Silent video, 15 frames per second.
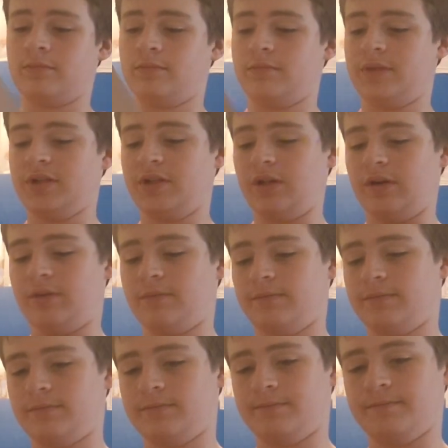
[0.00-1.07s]
But you know,
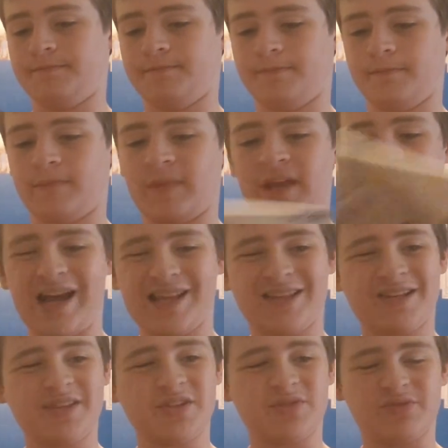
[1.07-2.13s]
I
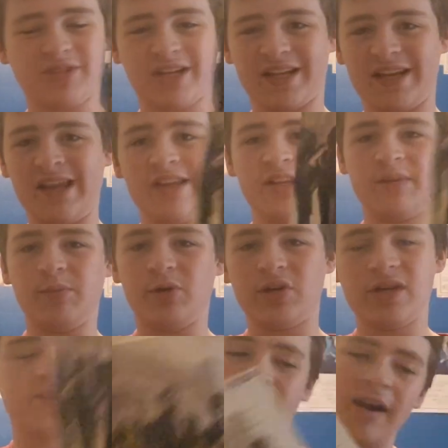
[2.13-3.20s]
thought this was like an indie book.
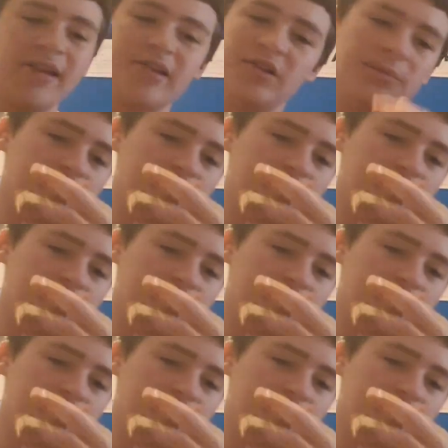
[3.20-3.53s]
It's not an indie